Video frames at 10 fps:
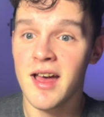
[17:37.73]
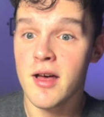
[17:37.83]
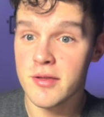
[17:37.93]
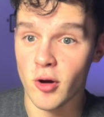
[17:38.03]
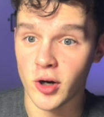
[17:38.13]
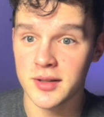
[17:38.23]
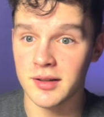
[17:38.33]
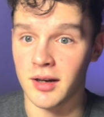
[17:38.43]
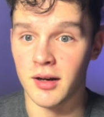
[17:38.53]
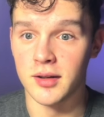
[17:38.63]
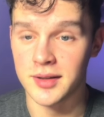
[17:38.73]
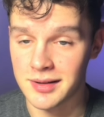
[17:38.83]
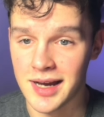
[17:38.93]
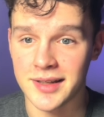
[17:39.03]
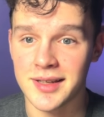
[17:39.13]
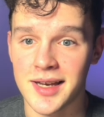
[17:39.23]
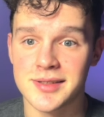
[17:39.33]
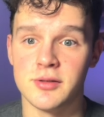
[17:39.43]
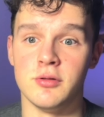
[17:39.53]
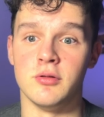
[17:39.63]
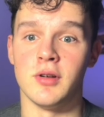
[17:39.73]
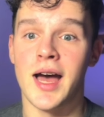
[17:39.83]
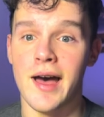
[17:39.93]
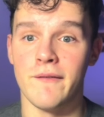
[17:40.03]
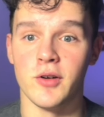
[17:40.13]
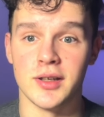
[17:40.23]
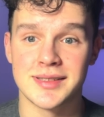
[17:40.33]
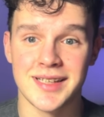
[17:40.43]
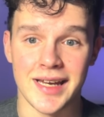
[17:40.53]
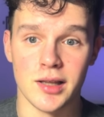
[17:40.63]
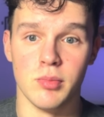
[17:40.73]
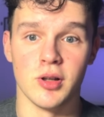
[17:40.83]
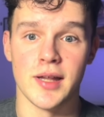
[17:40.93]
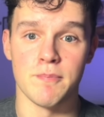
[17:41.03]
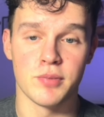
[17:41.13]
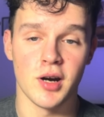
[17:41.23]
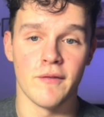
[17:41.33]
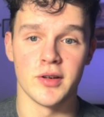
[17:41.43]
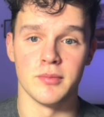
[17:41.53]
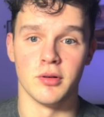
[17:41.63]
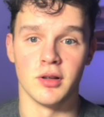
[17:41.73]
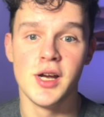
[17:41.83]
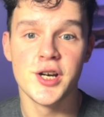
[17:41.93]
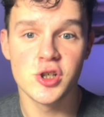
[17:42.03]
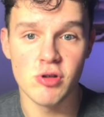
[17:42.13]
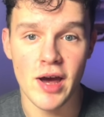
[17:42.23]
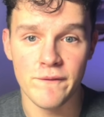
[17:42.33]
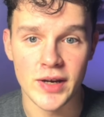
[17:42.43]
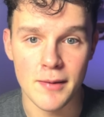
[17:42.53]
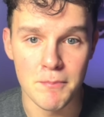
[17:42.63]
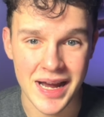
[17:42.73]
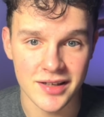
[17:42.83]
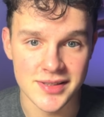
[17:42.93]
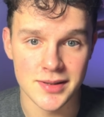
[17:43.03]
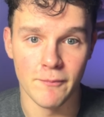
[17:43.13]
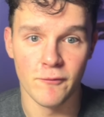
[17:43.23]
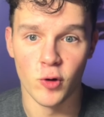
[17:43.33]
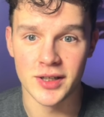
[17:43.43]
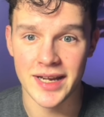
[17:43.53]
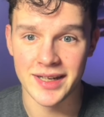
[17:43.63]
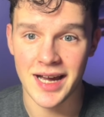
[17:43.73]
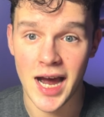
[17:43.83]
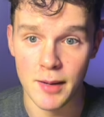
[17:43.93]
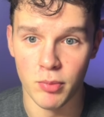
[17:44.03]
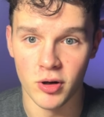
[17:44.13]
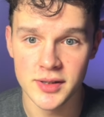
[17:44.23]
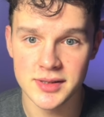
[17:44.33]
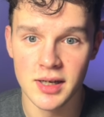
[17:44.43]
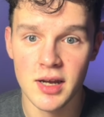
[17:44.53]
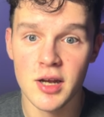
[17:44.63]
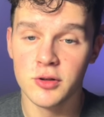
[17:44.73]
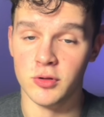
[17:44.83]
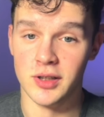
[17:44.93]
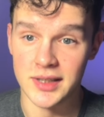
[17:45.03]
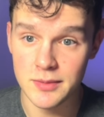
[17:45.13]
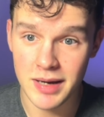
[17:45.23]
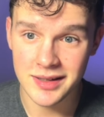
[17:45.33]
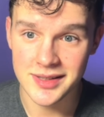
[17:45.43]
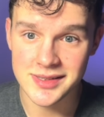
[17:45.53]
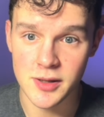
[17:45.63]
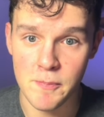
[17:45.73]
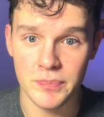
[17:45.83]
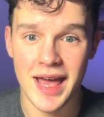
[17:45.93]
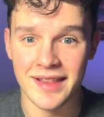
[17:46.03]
Third, the client has to have a scalable and profitable traffic mechanism for getting eyeballs to the lead mechanism.